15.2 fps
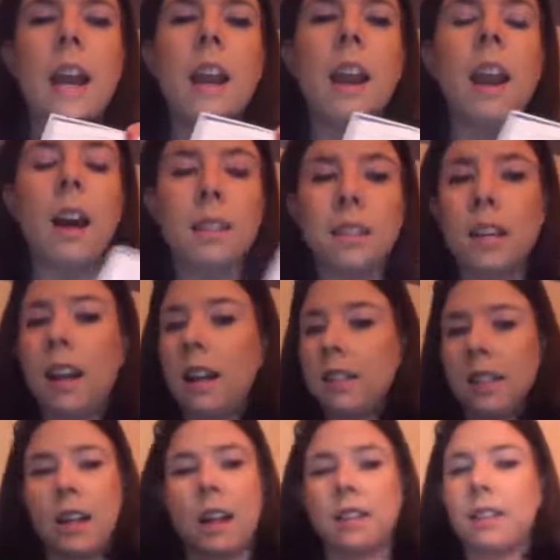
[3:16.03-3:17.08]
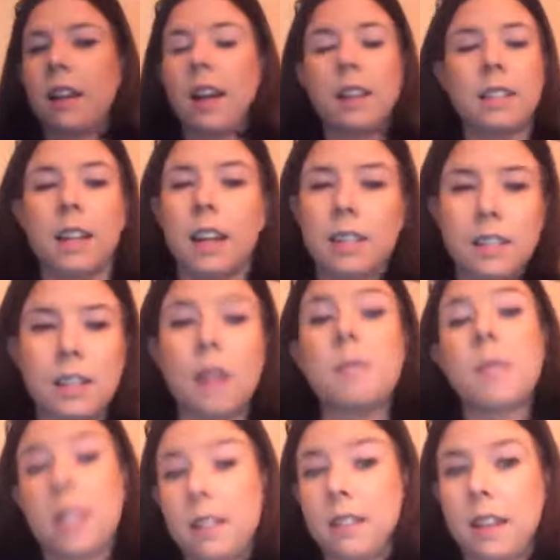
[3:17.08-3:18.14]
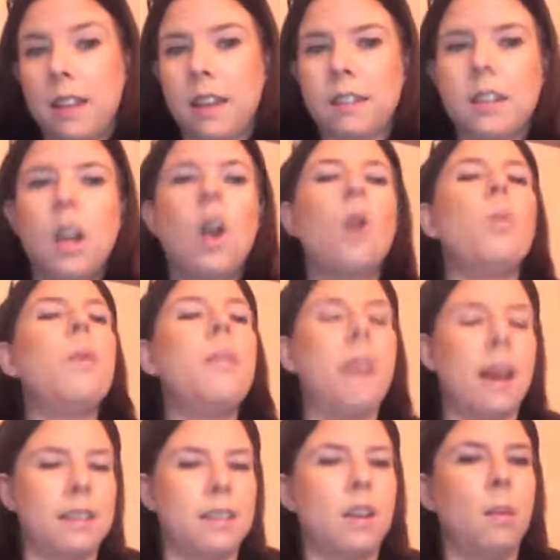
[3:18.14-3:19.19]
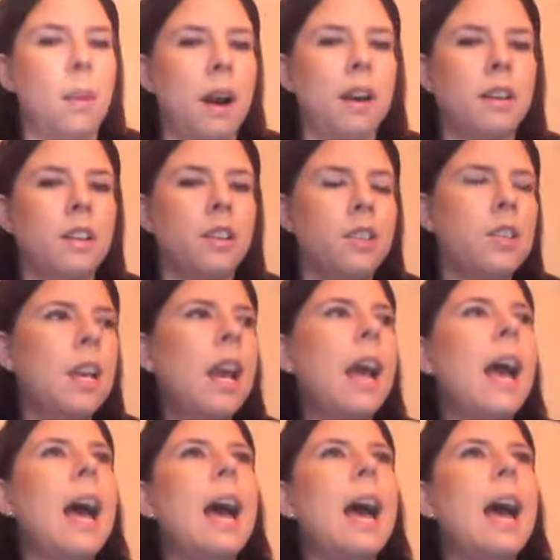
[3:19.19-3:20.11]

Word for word: Lots and lots and lots and lots and lots of times they say that. We've asked our partners.